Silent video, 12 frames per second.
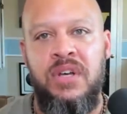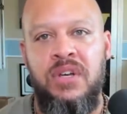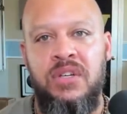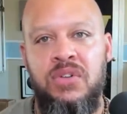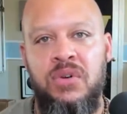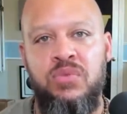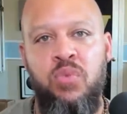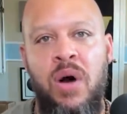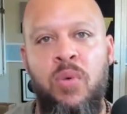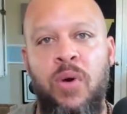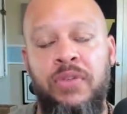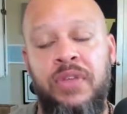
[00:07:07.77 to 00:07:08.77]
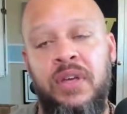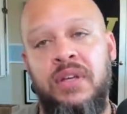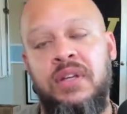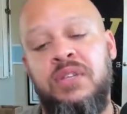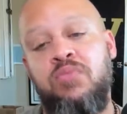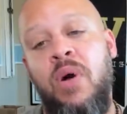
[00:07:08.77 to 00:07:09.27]
So it's well worth it.
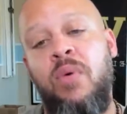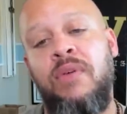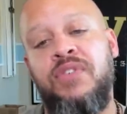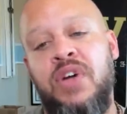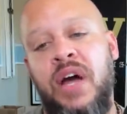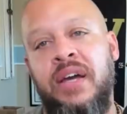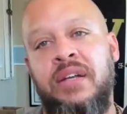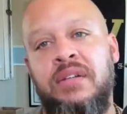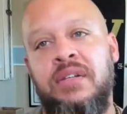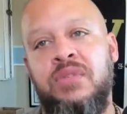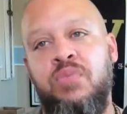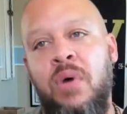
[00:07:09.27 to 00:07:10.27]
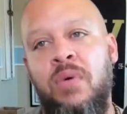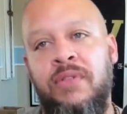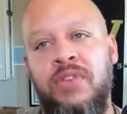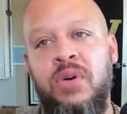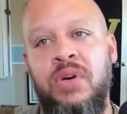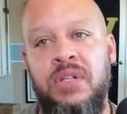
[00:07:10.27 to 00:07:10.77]
It's well worth trying. It's well
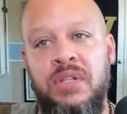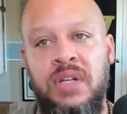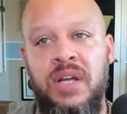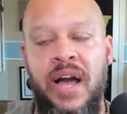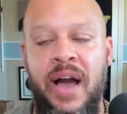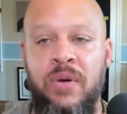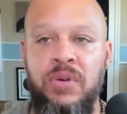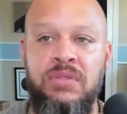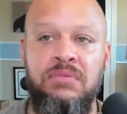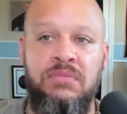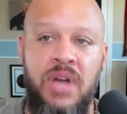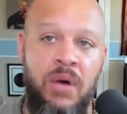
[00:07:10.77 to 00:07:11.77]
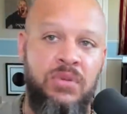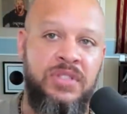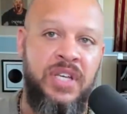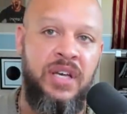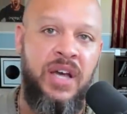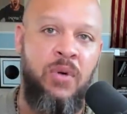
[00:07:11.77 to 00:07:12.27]
worth doing. I would I would
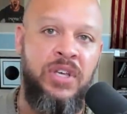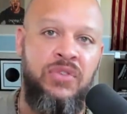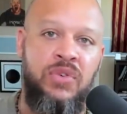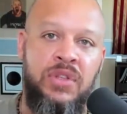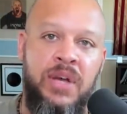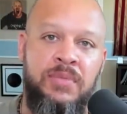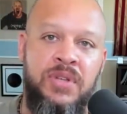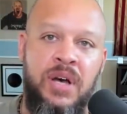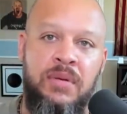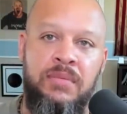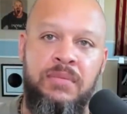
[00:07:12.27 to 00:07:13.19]
say I would give you a thumbs up.